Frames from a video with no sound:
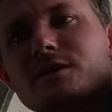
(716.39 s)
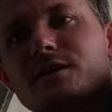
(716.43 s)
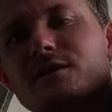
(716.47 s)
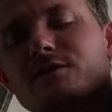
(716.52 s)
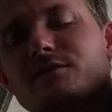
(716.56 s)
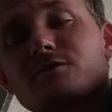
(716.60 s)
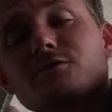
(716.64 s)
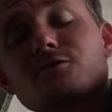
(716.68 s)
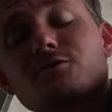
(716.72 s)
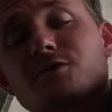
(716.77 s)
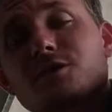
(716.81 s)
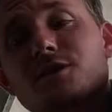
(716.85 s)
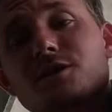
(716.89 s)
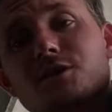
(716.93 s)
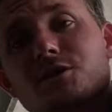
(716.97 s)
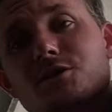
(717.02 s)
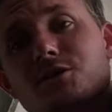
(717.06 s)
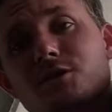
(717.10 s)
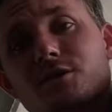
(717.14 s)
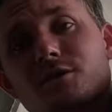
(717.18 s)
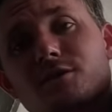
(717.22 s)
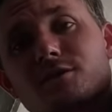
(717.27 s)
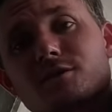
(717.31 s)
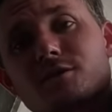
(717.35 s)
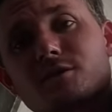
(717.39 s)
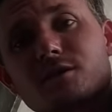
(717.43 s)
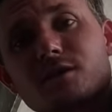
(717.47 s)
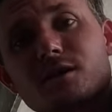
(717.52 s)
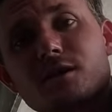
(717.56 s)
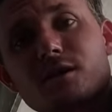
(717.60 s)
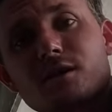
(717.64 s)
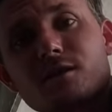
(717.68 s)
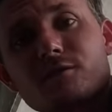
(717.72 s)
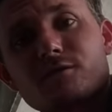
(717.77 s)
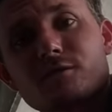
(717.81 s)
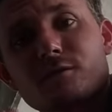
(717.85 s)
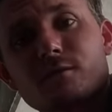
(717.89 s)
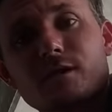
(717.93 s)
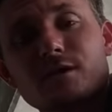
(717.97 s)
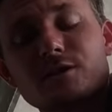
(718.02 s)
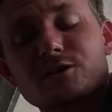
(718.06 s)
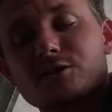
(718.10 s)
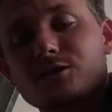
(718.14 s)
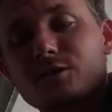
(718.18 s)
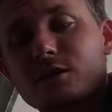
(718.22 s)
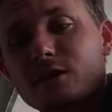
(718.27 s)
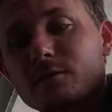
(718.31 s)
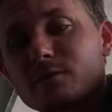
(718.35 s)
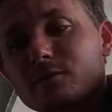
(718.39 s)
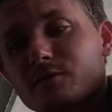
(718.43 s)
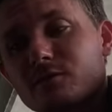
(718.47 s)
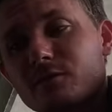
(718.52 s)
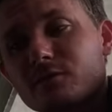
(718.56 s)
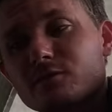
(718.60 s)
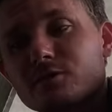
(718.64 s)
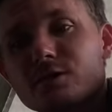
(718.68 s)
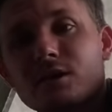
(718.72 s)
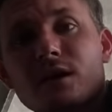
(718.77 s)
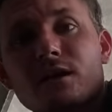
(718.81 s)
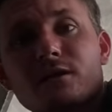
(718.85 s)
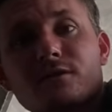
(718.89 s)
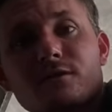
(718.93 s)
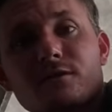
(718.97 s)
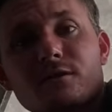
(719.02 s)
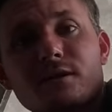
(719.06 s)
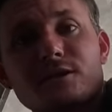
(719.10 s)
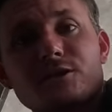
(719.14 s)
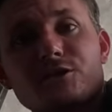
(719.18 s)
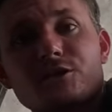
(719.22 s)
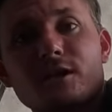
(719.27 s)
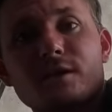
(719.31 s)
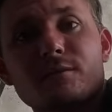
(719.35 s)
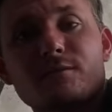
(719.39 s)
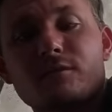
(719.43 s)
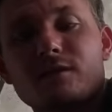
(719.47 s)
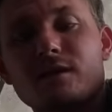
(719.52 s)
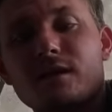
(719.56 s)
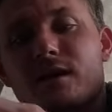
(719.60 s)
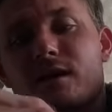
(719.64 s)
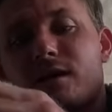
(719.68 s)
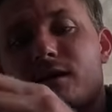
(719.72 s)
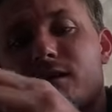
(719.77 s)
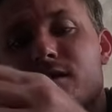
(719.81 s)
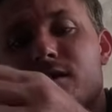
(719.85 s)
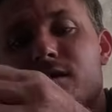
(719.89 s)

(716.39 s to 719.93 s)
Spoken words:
and 2 t-shirts from Red Stripe. So shout out to Red Stripe for that.